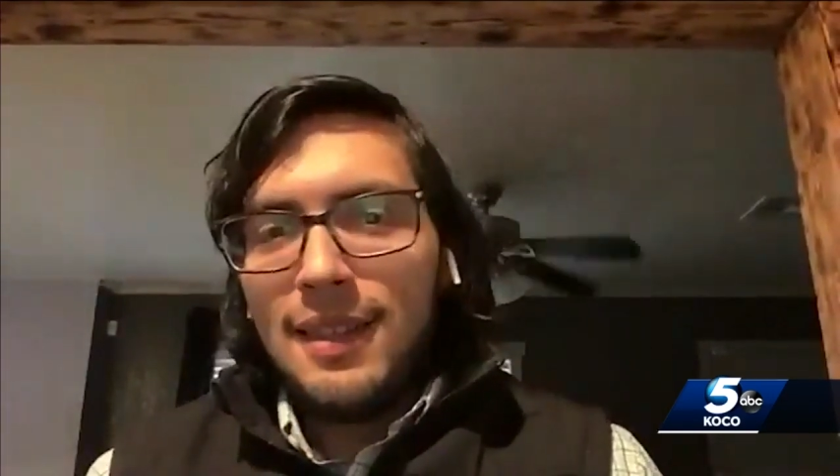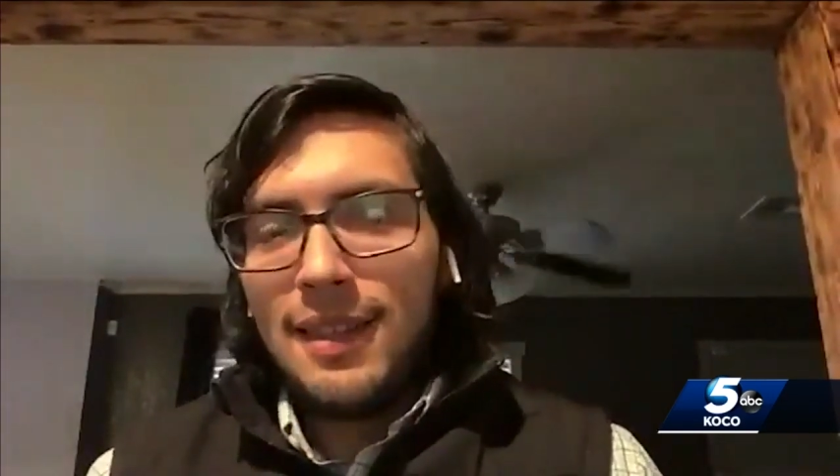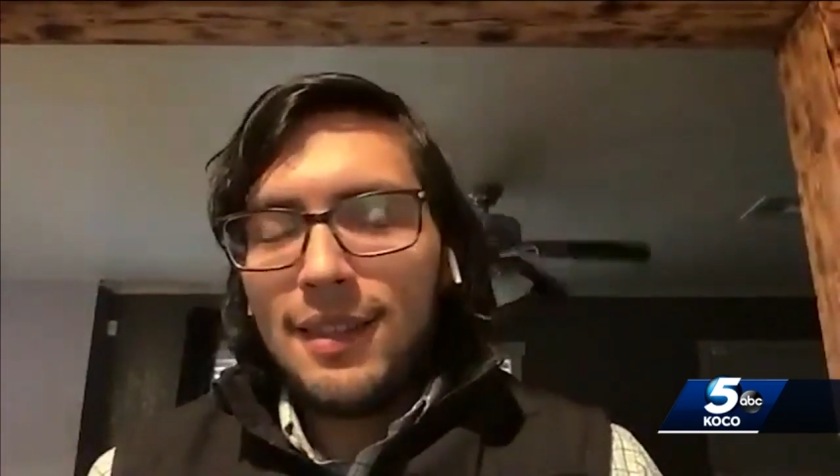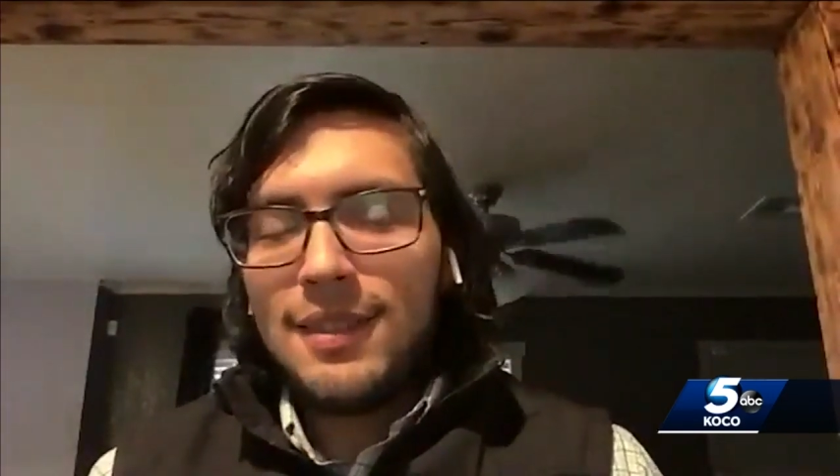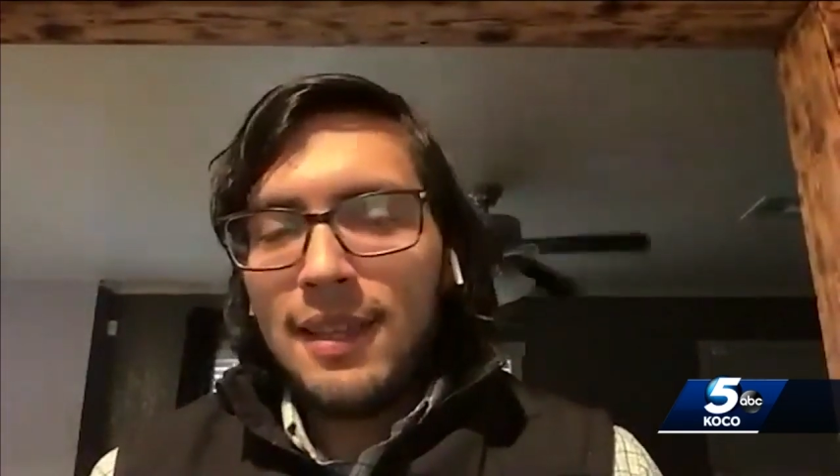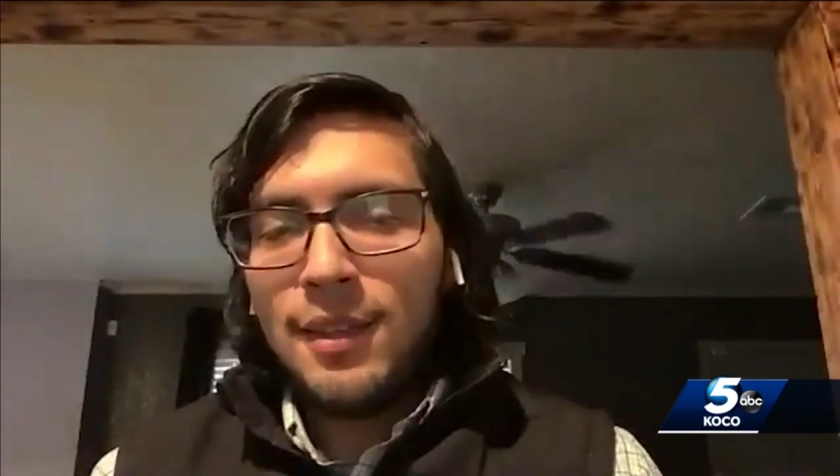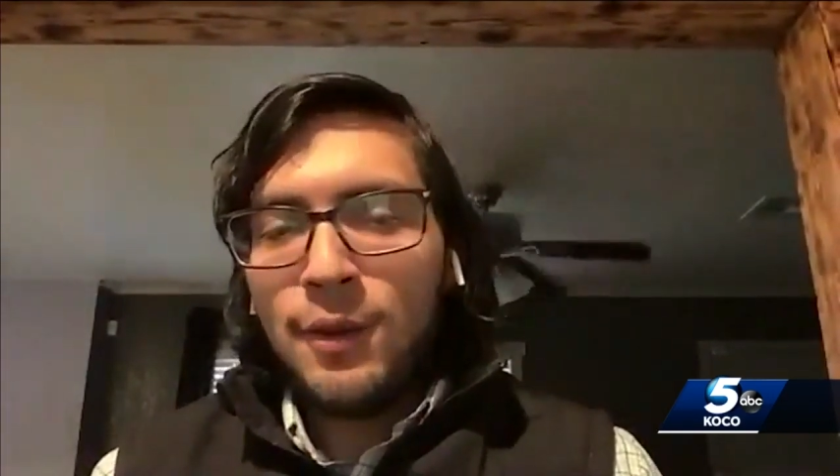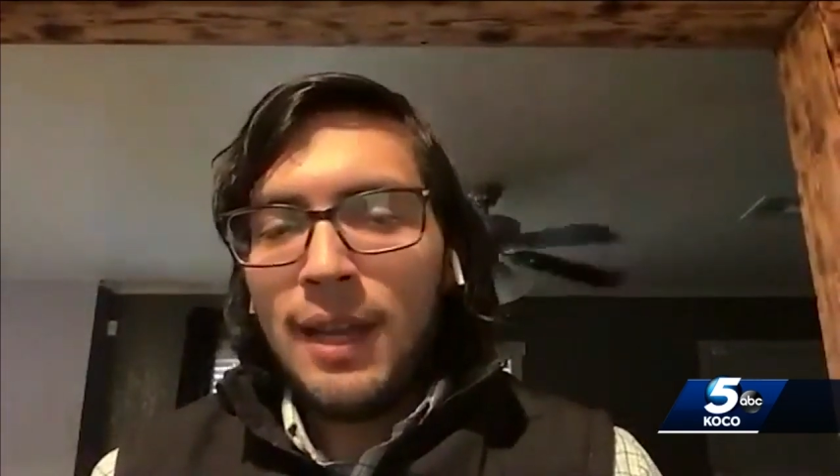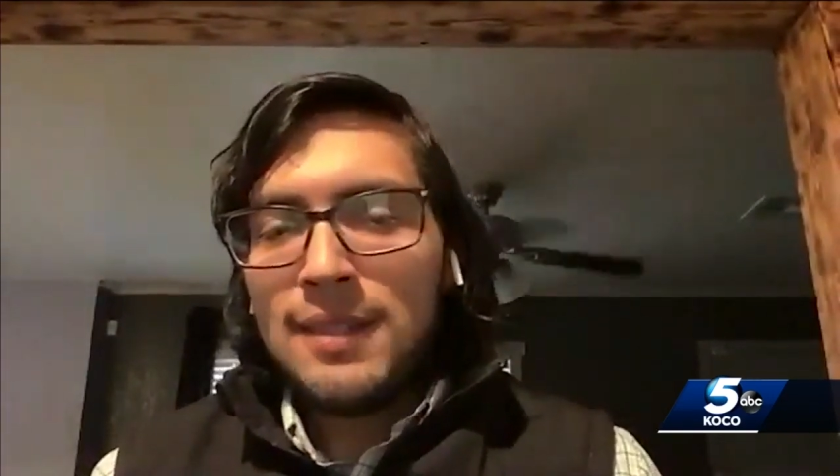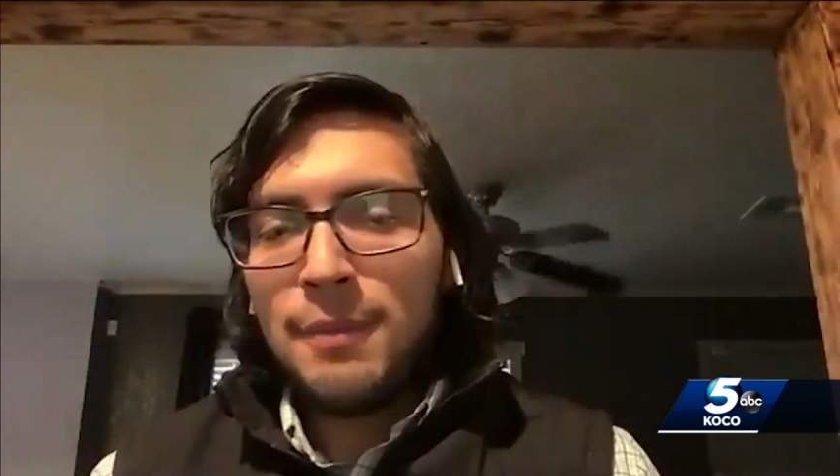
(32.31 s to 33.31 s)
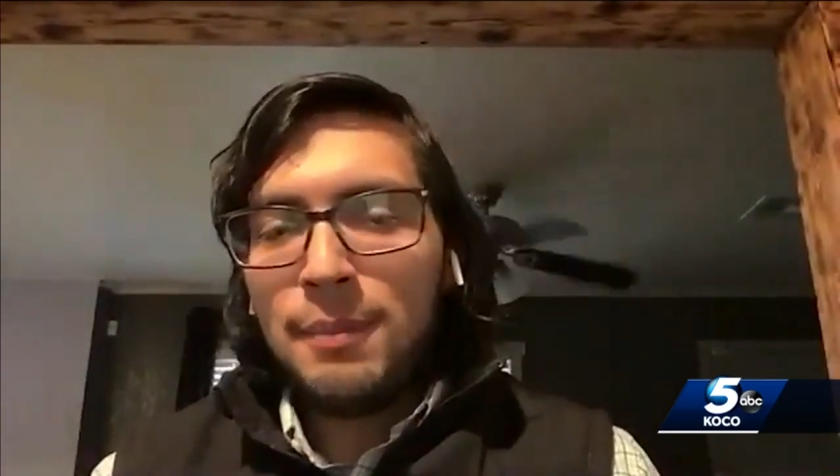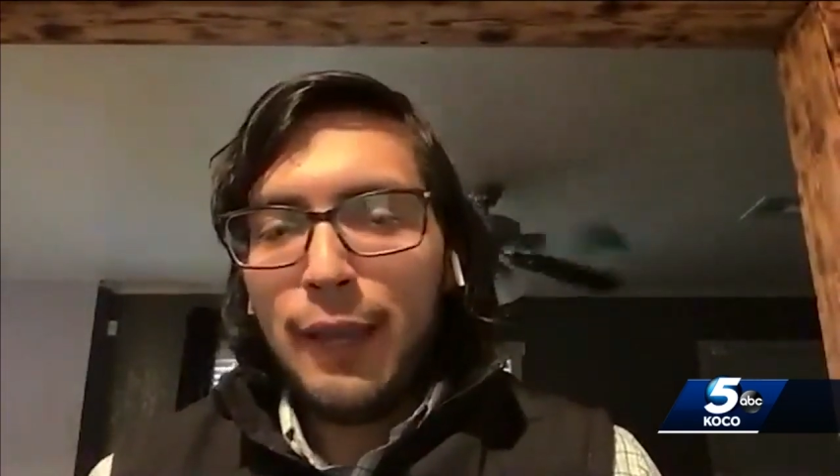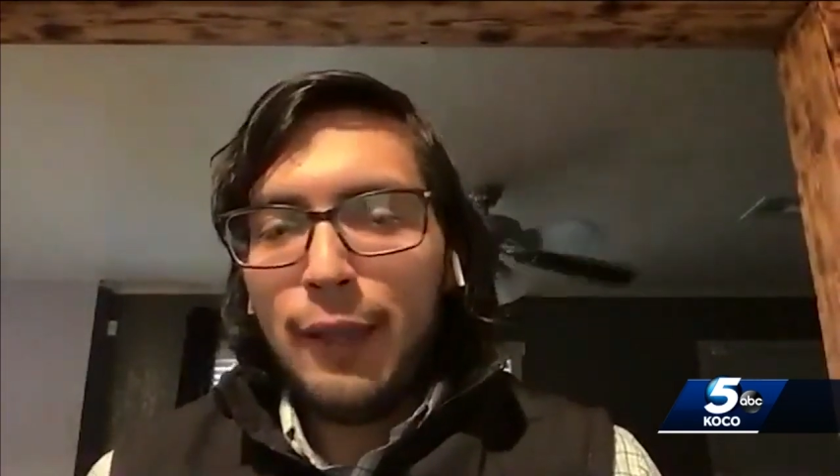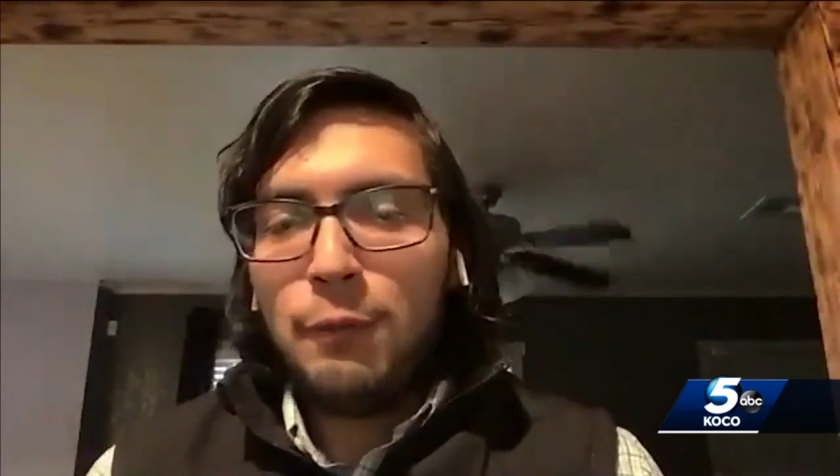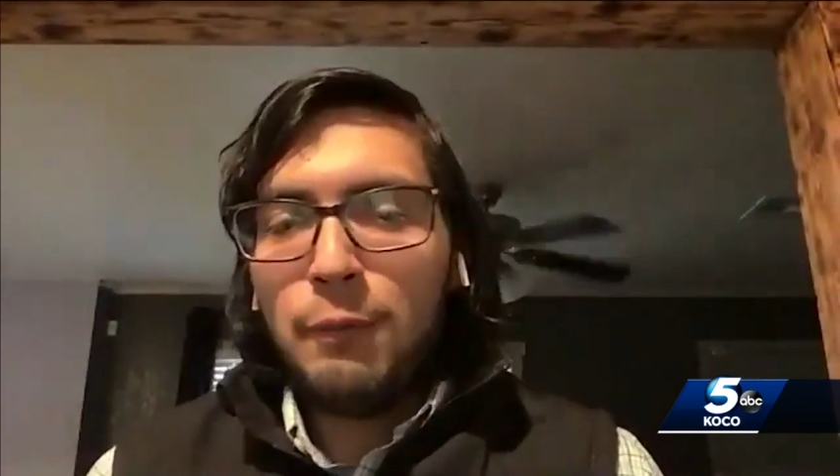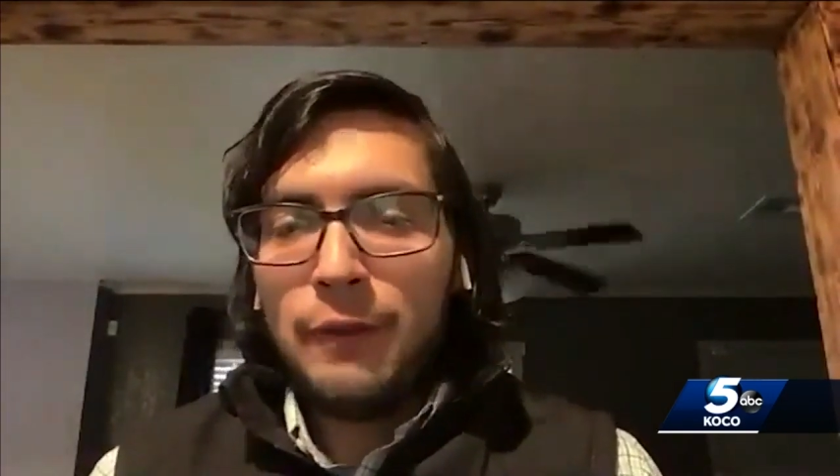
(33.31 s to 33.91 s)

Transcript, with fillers: like you said, you had to apply